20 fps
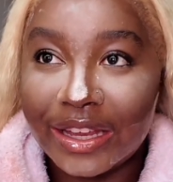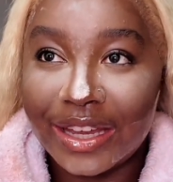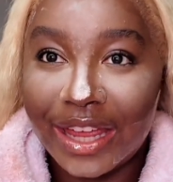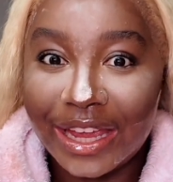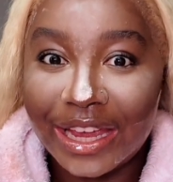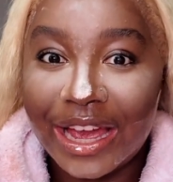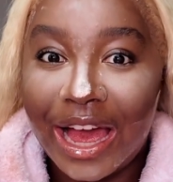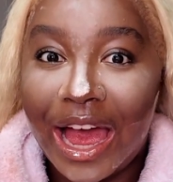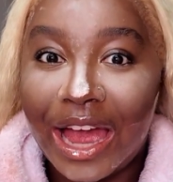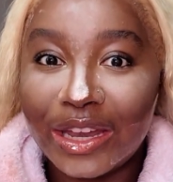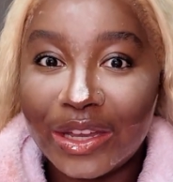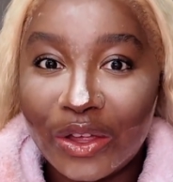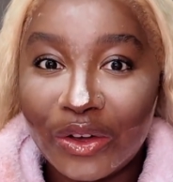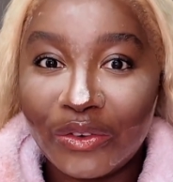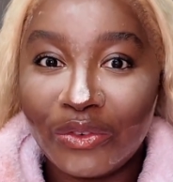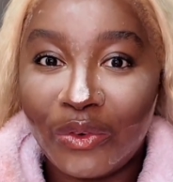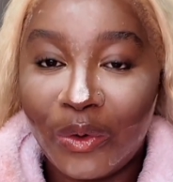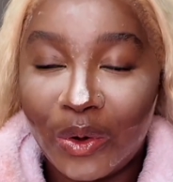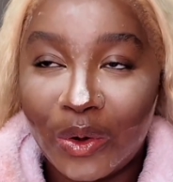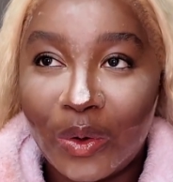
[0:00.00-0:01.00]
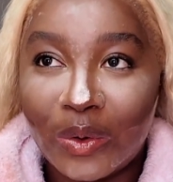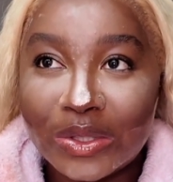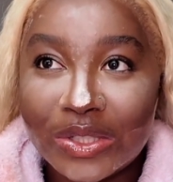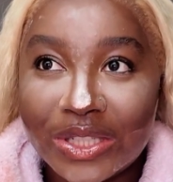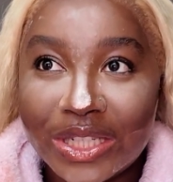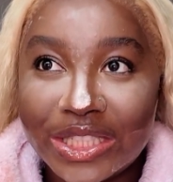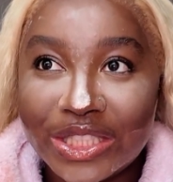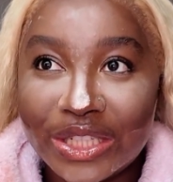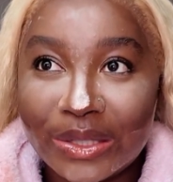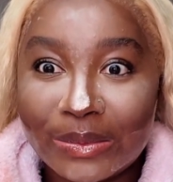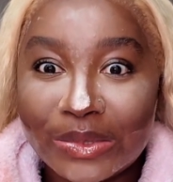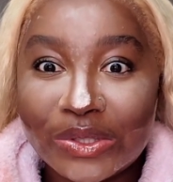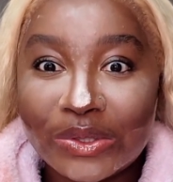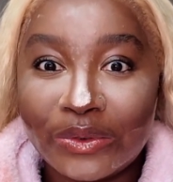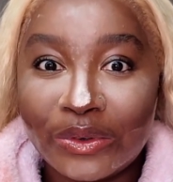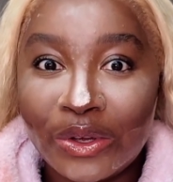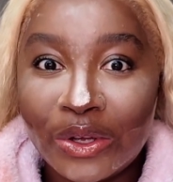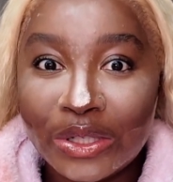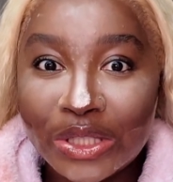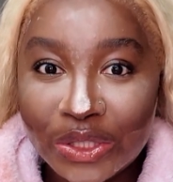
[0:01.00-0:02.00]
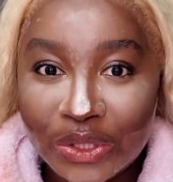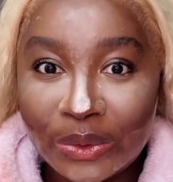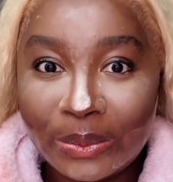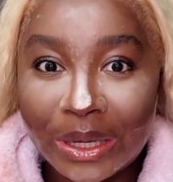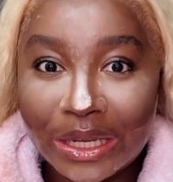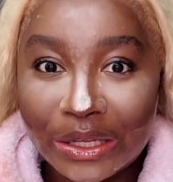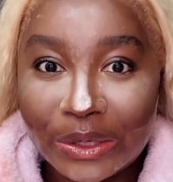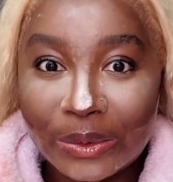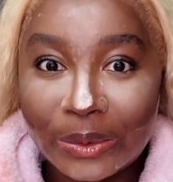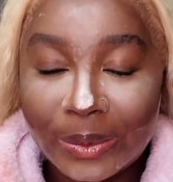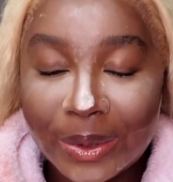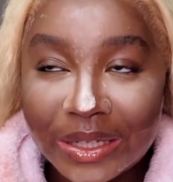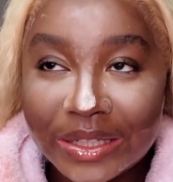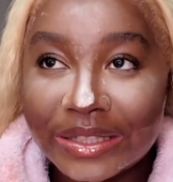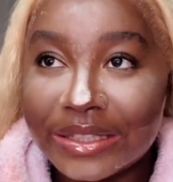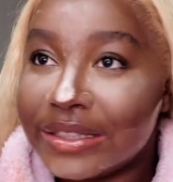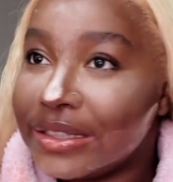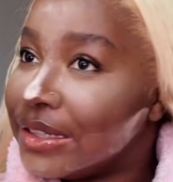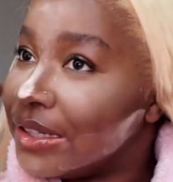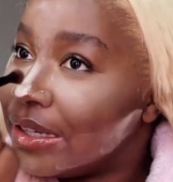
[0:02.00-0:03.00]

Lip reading: Like, I look forward going to the gym to do my little run.